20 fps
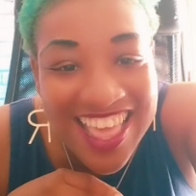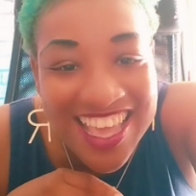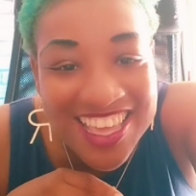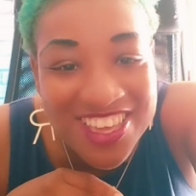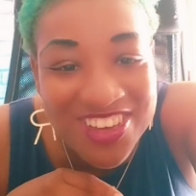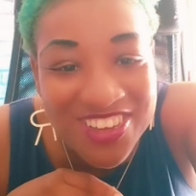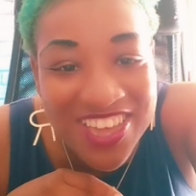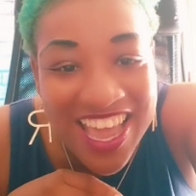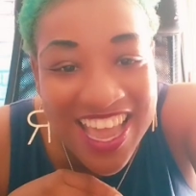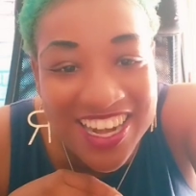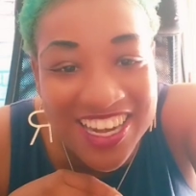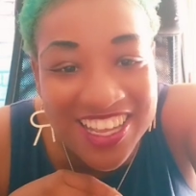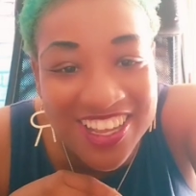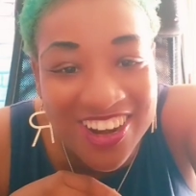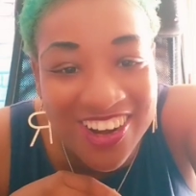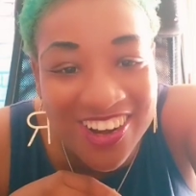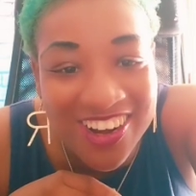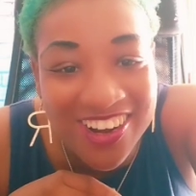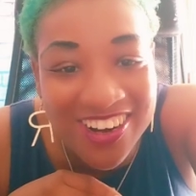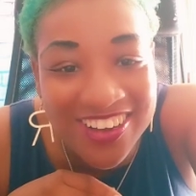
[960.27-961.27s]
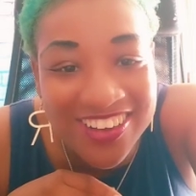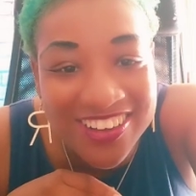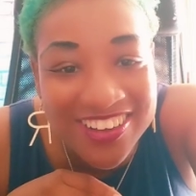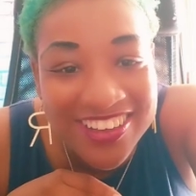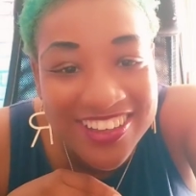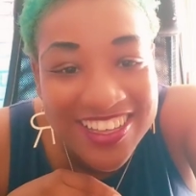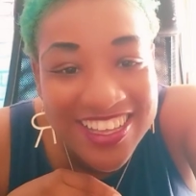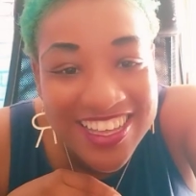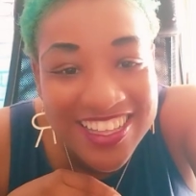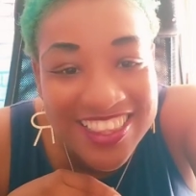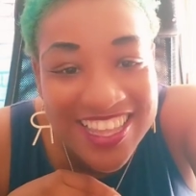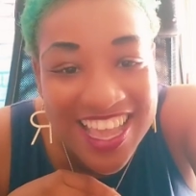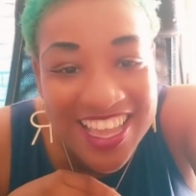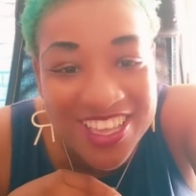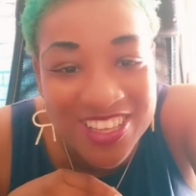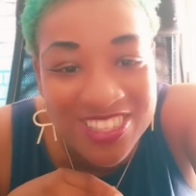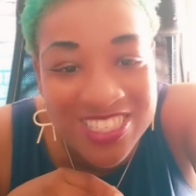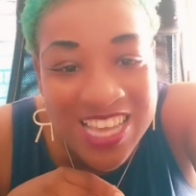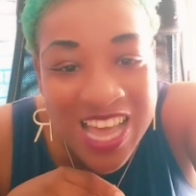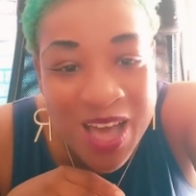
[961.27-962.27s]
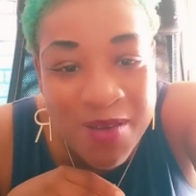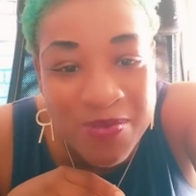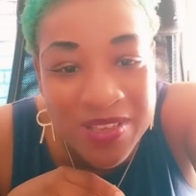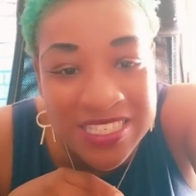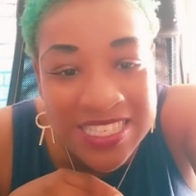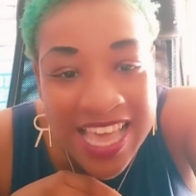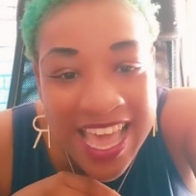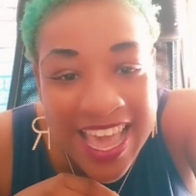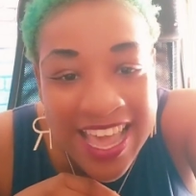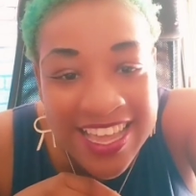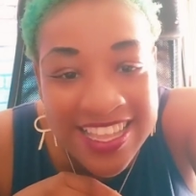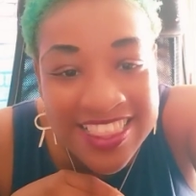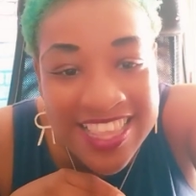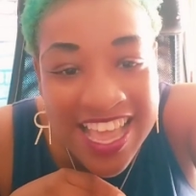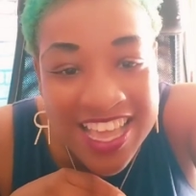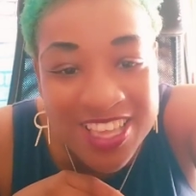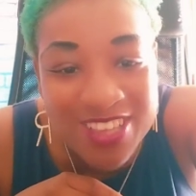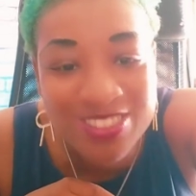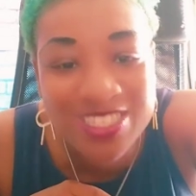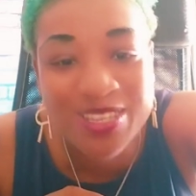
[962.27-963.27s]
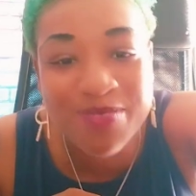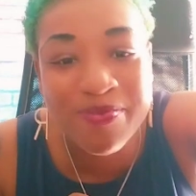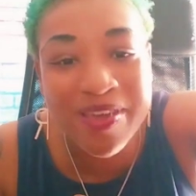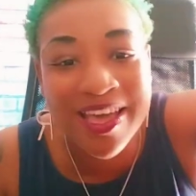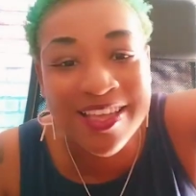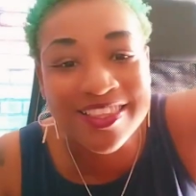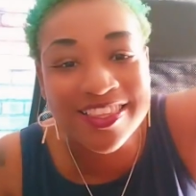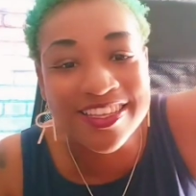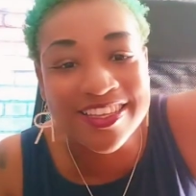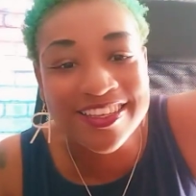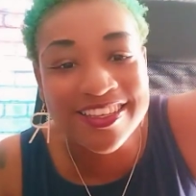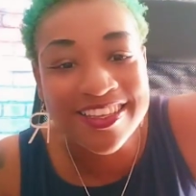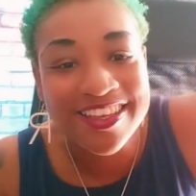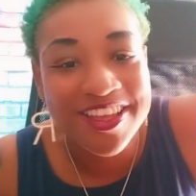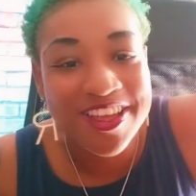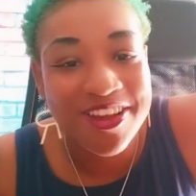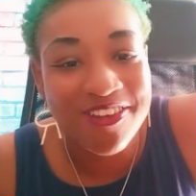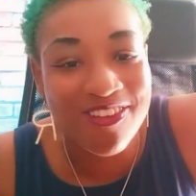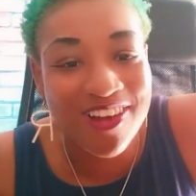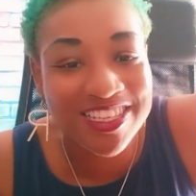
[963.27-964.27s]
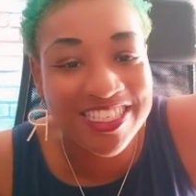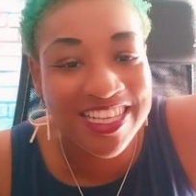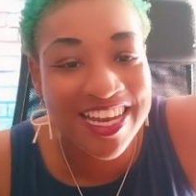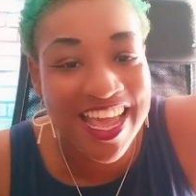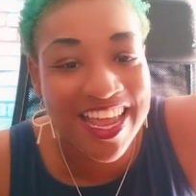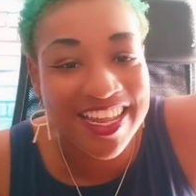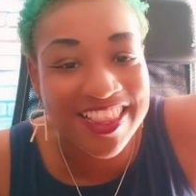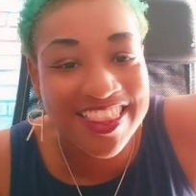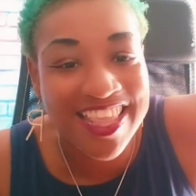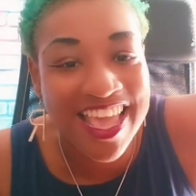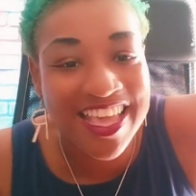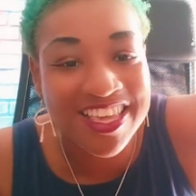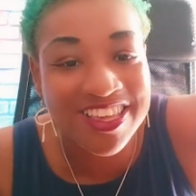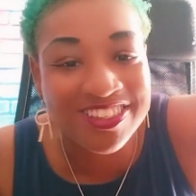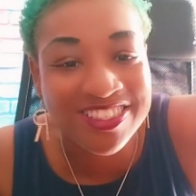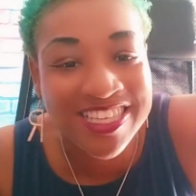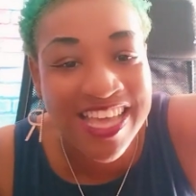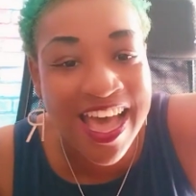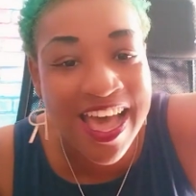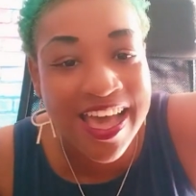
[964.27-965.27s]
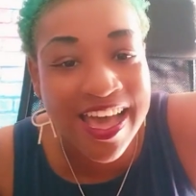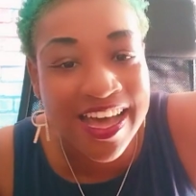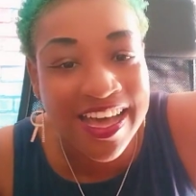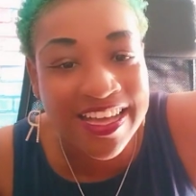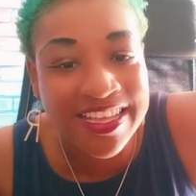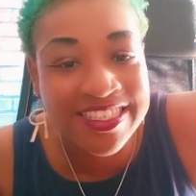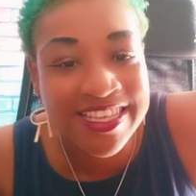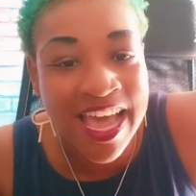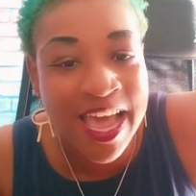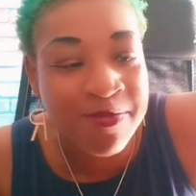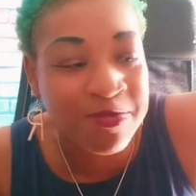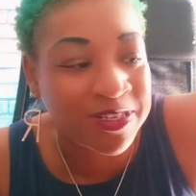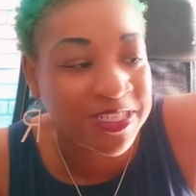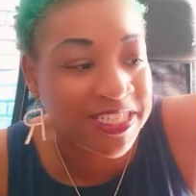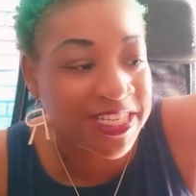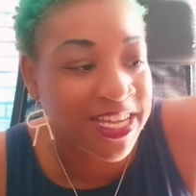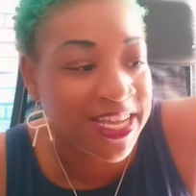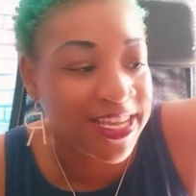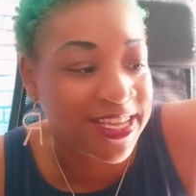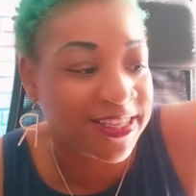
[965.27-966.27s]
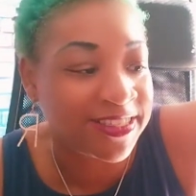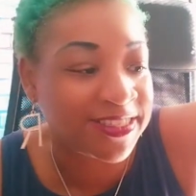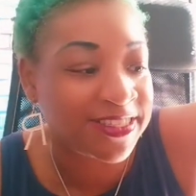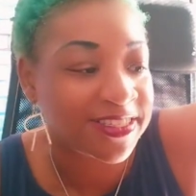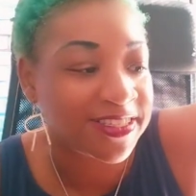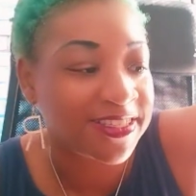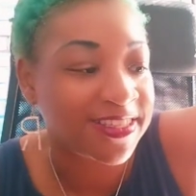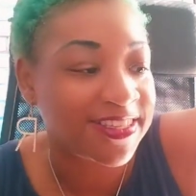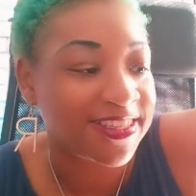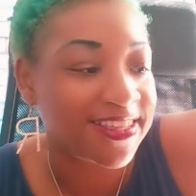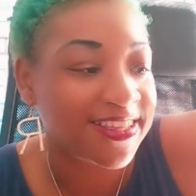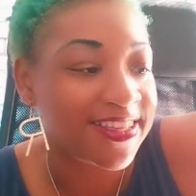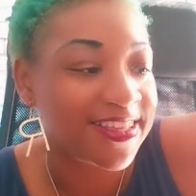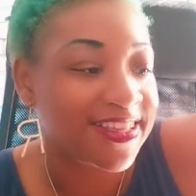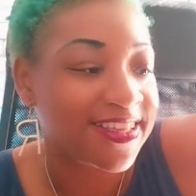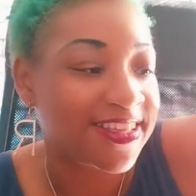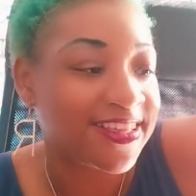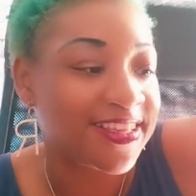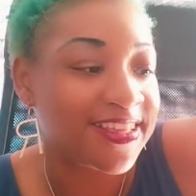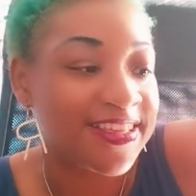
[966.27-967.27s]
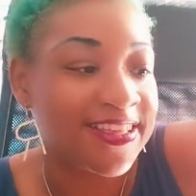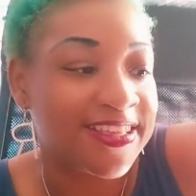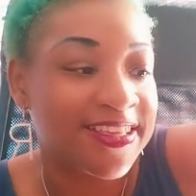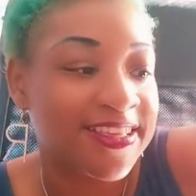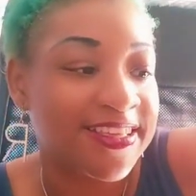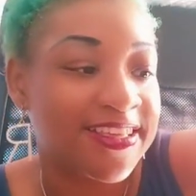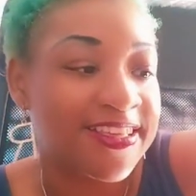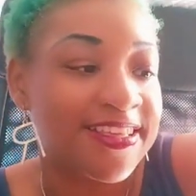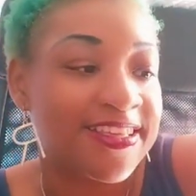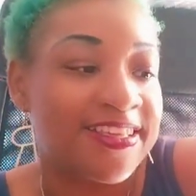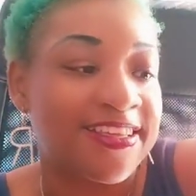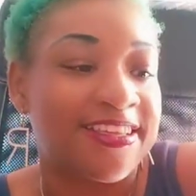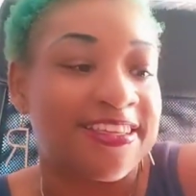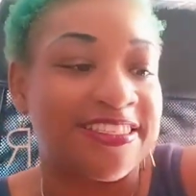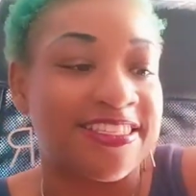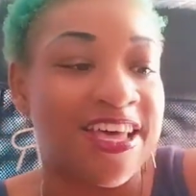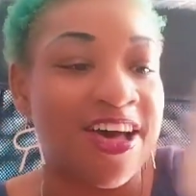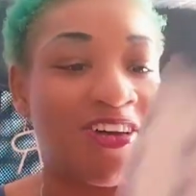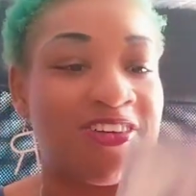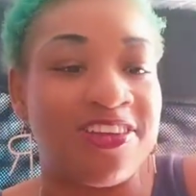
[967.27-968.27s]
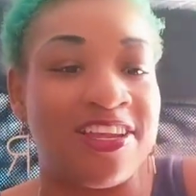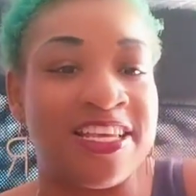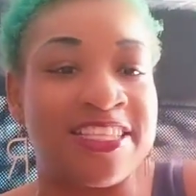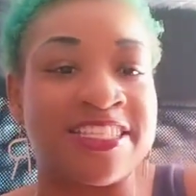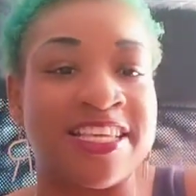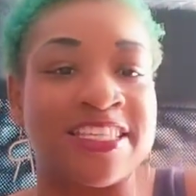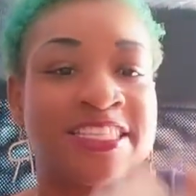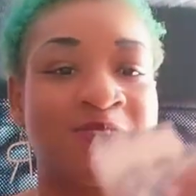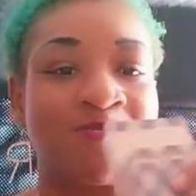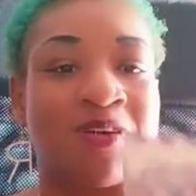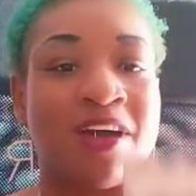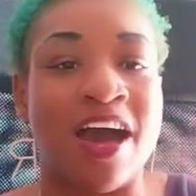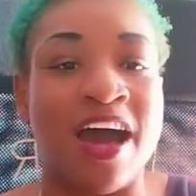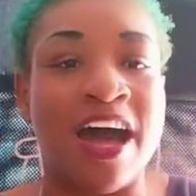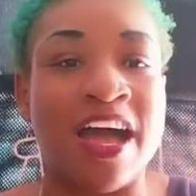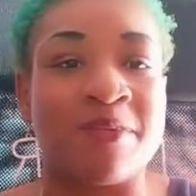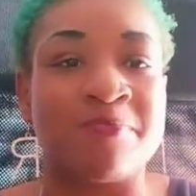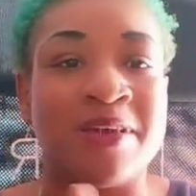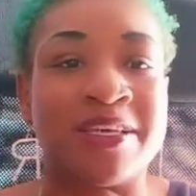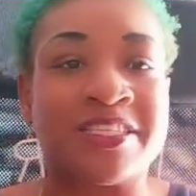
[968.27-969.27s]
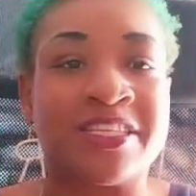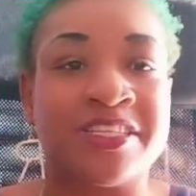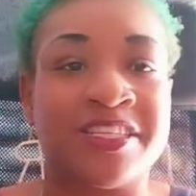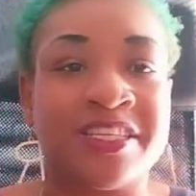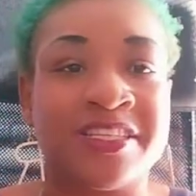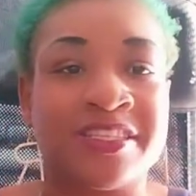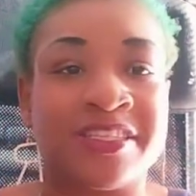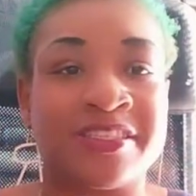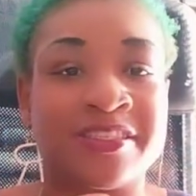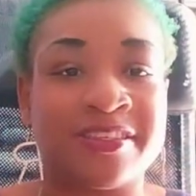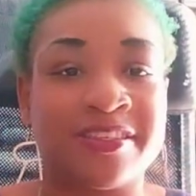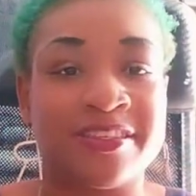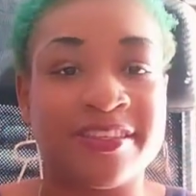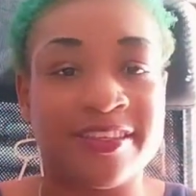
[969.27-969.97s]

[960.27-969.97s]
thank you, Candy Girl. Thank you, Thomas A. Thank you, Samantha. Resonated. Thank you, Ty, uh, Tybo Jeans. So let's get some cog messages.